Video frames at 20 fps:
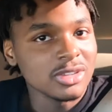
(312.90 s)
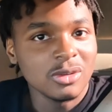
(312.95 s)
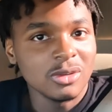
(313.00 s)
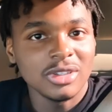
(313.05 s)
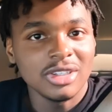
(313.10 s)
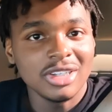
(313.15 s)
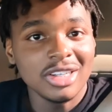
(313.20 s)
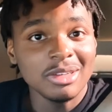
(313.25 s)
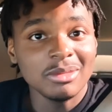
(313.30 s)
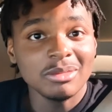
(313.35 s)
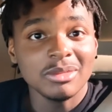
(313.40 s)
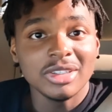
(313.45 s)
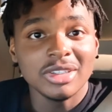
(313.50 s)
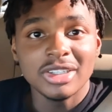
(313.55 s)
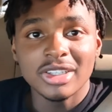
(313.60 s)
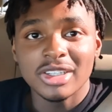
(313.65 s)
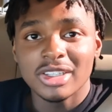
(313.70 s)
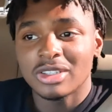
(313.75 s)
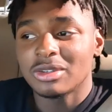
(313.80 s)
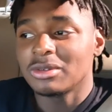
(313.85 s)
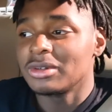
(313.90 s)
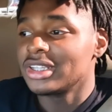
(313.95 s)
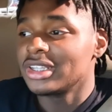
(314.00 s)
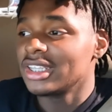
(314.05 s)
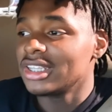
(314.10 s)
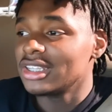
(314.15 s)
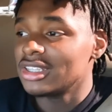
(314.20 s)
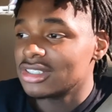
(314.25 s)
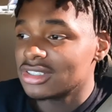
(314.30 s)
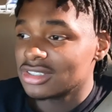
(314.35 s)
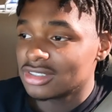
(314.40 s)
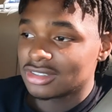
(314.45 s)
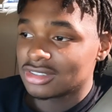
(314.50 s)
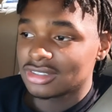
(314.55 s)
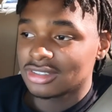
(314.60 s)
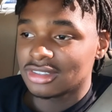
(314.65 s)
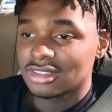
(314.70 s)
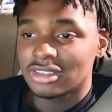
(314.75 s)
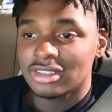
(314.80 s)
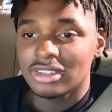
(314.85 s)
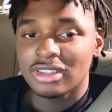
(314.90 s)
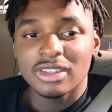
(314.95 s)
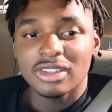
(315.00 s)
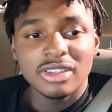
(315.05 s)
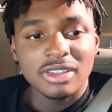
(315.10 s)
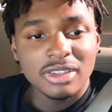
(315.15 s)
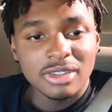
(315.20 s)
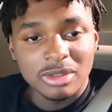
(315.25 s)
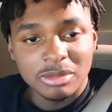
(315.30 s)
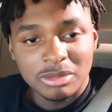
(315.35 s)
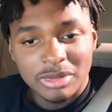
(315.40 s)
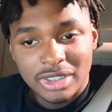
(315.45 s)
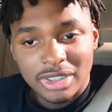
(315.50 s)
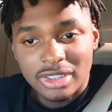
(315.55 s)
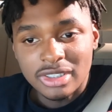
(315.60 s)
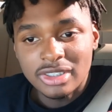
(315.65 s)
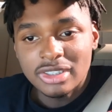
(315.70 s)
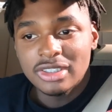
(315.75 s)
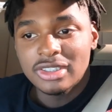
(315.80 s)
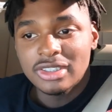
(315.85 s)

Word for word: going up. Throwing hands on me.